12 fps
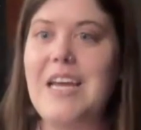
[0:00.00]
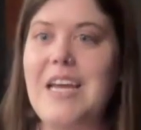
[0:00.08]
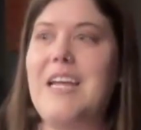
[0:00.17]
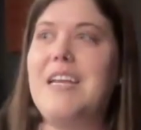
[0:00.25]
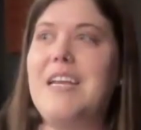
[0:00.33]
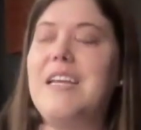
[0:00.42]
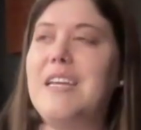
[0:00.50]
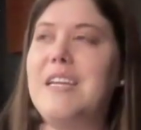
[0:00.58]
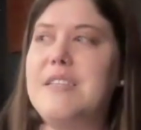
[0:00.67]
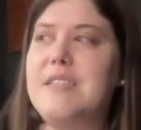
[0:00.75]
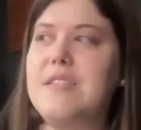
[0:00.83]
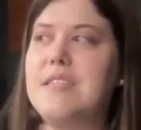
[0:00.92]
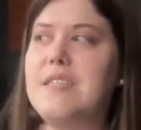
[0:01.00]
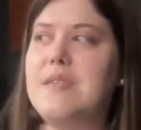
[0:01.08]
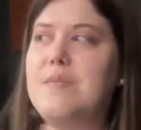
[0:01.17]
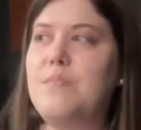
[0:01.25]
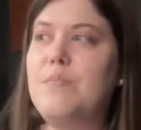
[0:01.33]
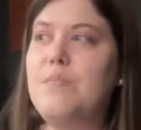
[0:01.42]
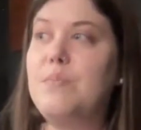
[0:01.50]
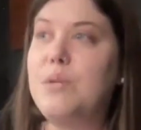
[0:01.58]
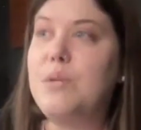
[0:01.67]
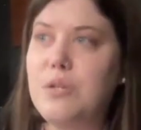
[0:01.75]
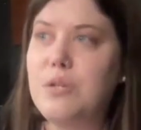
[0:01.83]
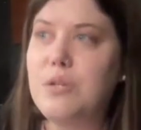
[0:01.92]
And it is this
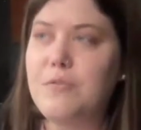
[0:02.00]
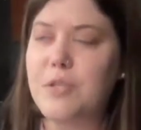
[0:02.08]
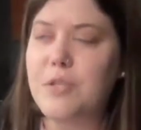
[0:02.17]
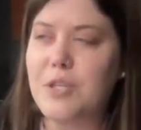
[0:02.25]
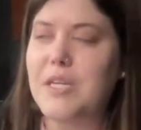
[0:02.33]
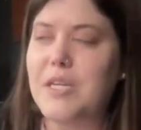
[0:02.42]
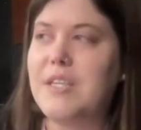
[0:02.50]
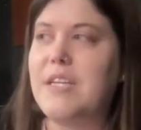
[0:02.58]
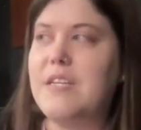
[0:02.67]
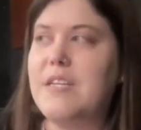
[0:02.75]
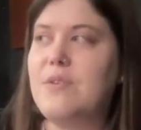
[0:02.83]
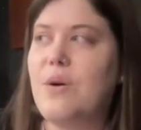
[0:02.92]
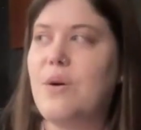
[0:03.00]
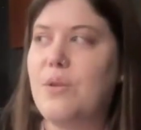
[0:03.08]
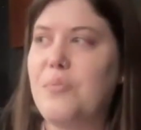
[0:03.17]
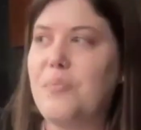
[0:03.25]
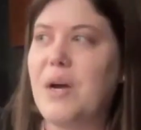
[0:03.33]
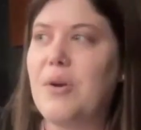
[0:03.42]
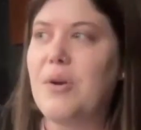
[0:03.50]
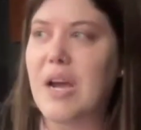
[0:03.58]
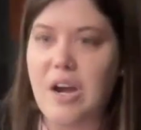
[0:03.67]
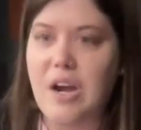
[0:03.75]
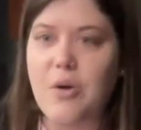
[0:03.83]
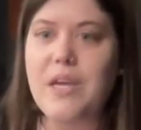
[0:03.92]
beautiful unit that is all
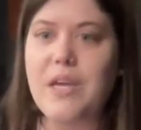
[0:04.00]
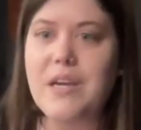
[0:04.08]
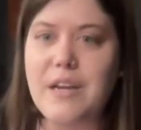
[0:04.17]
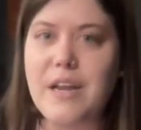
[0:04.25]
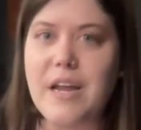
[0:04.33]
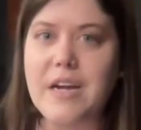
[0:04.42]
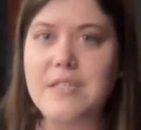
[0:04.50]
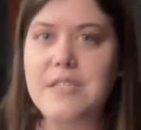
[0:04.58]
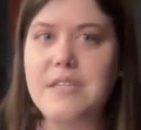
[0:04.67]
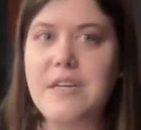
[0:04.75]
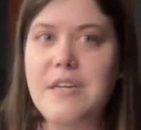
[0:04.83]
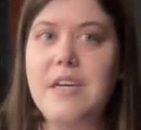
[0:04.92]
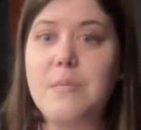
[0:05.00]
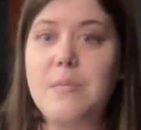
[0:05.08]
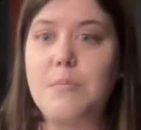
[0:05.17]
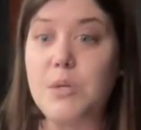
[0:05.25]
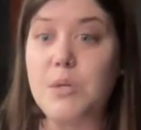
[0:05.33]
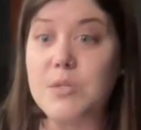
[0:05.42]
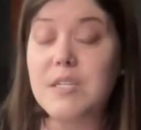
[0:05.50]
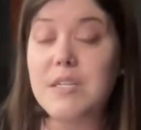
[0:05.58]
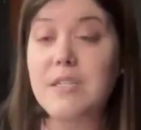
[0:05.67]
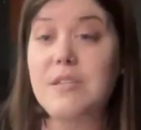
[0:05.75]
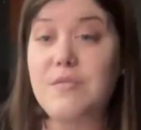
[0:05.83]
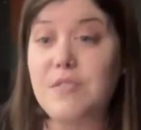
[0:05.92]
about how we connect
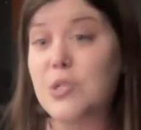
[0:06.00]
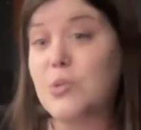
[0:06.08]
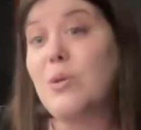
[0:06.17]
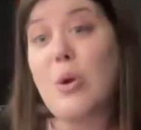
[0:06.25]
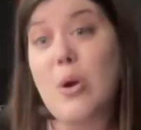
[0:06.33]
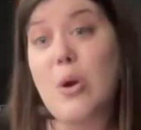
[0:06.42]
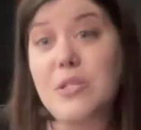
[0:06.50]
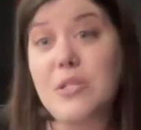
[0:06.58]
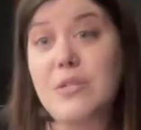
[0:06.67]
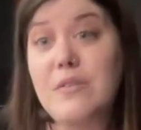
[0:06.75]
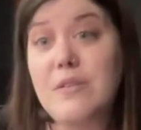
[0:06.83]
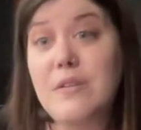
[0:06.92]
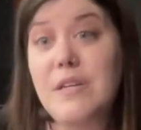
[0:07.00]
music to visual art.